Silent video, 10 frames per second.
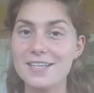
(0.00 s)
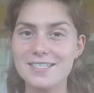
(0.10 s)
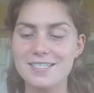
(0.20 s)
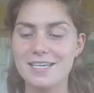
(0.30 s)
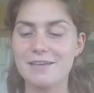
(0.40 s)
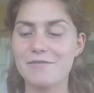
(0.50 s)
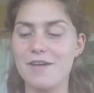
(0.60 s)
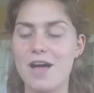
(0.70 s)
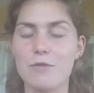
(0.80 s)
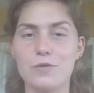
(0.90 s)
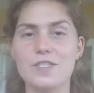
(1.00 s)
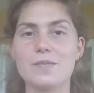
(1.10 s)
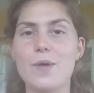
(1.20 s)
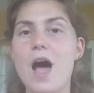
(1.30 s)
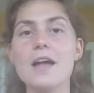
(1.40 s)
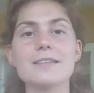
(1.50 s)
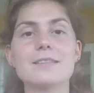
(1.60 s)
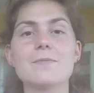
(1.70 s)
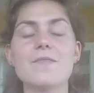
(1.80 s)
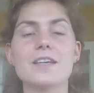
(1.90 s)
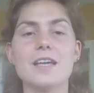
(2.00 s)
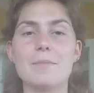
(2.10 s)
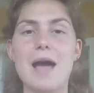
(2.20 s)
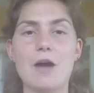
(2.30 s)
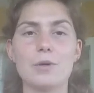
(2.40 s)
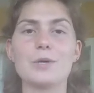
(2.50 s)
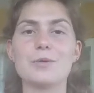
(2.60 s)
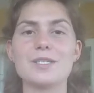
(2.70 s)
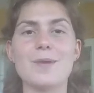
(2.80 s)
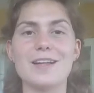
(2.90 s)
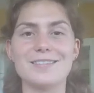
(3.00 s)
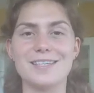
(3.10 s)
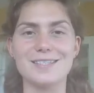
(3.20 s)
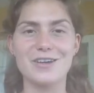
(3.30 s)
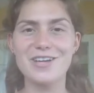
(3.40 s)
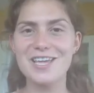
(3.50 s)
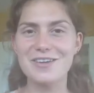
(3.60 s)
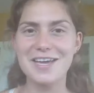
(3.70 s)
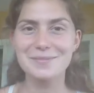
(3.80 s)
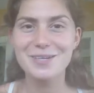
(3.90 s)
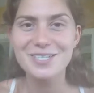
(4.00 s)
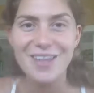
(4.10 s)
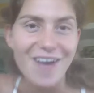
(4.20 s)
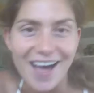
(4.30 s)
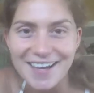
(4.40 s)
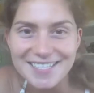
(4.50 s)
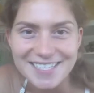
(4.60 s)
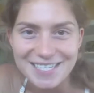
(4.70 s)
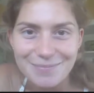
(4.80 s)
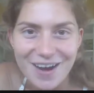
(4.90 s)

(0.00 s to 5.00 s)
positive response, empowering response is. Okay, you guys, much aloha.